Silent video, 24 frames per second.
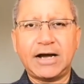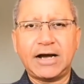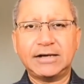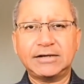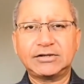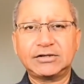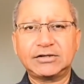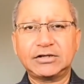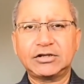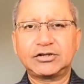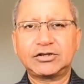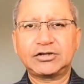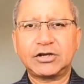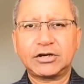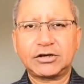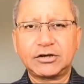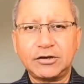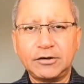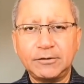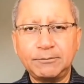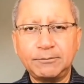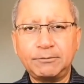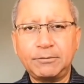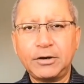answers are
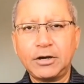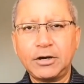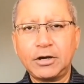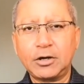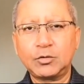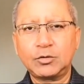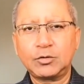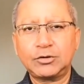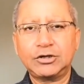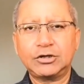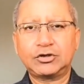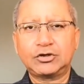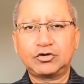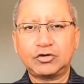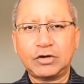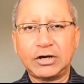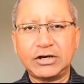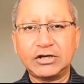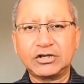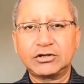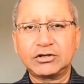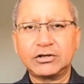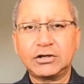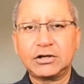compared with the
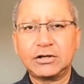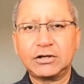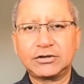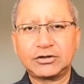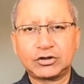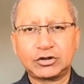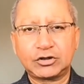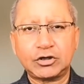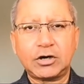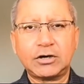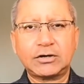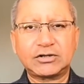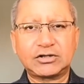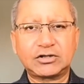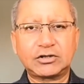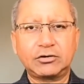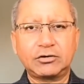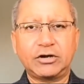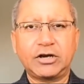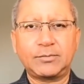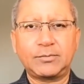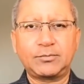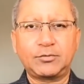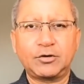traditional stock
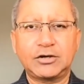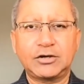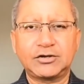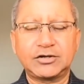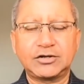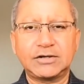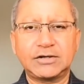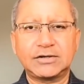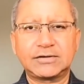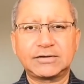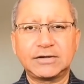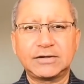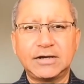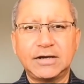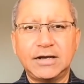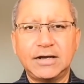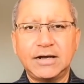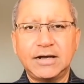screening process.